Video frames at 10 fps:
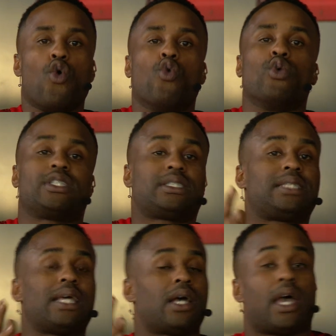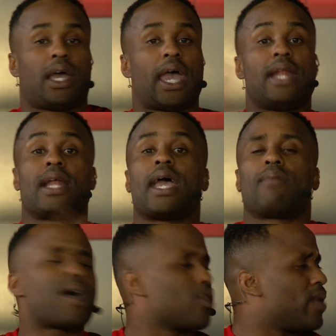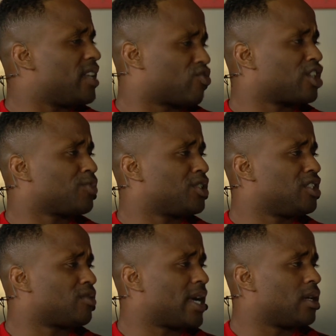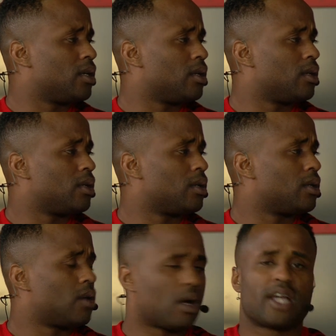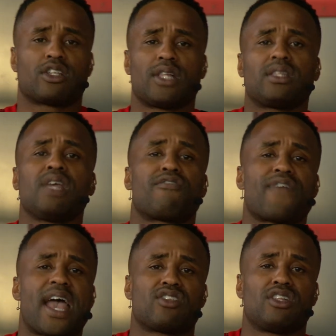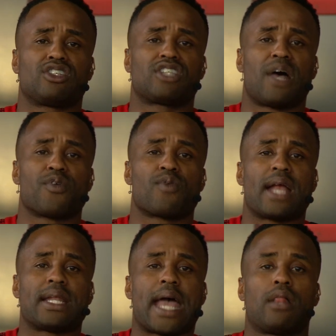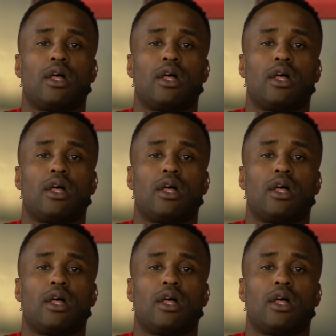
We sti- uh, and hey, by the way, it's Christmas season, right? Yeah. Okay, so let's leave the fans a little something right now.